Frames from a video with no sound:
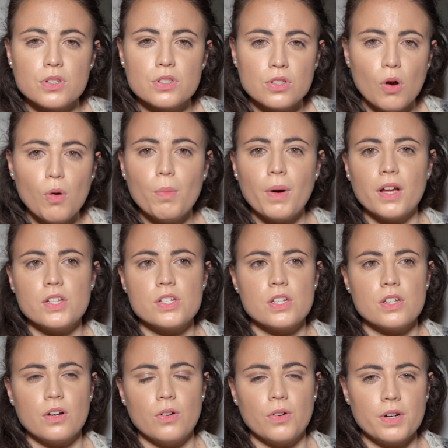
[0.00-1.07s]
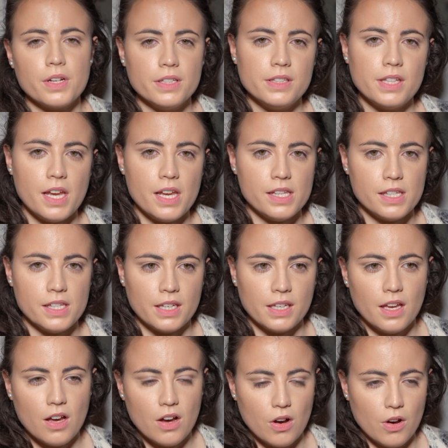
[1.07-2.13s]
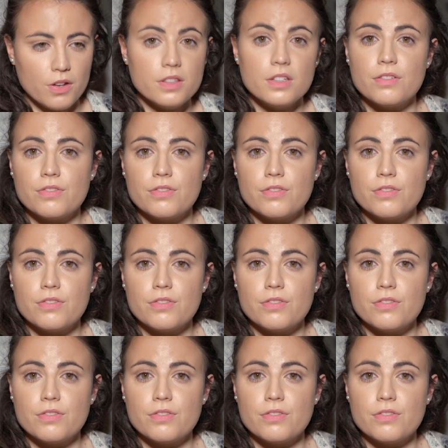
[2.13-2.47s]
so much orientating on the